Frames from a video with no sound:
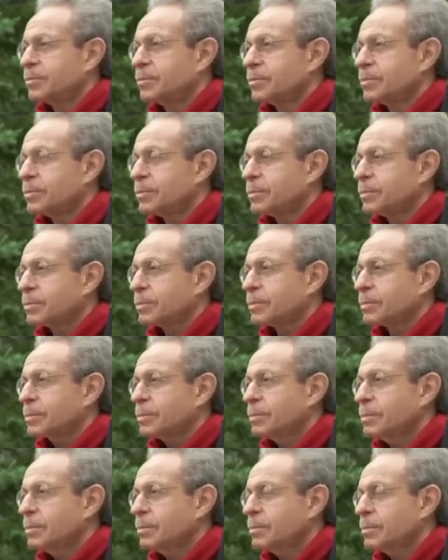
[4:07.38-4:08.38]

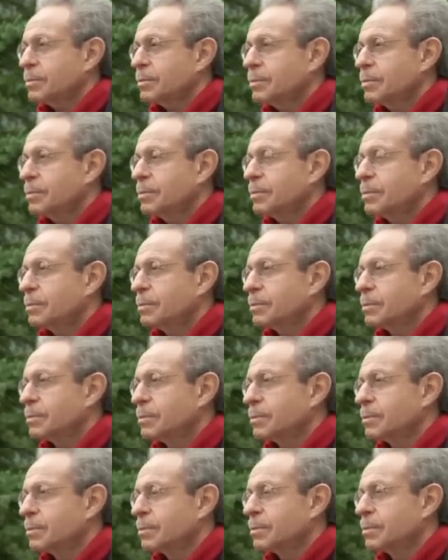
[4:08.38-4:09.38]

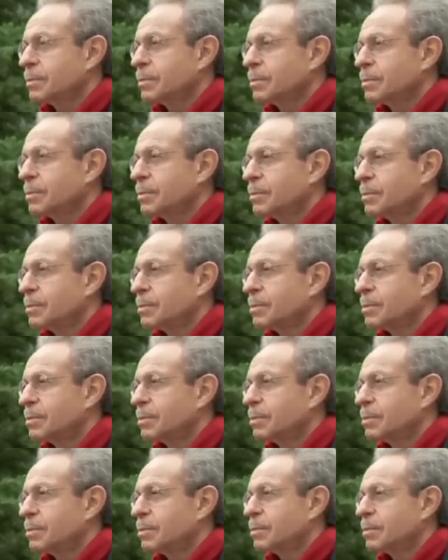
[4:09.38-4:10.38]

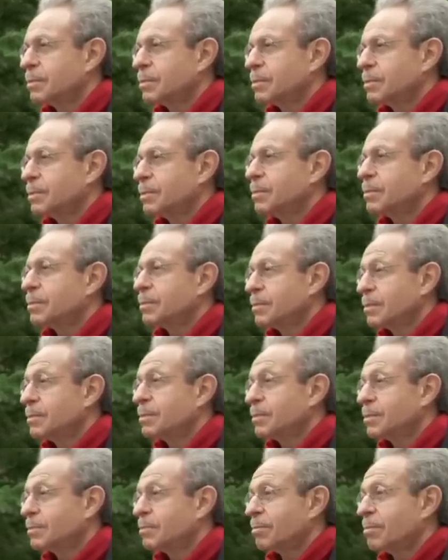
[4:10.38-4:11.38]

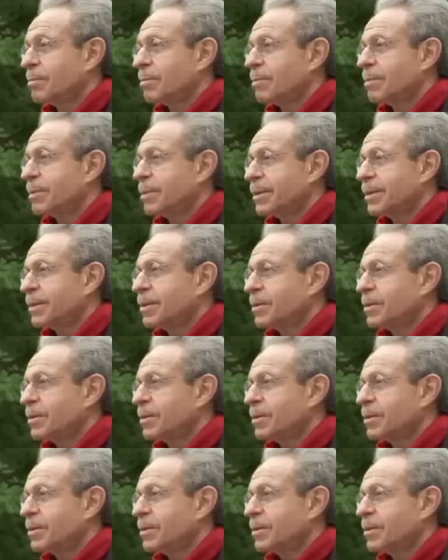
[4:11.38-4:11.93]
[no speech]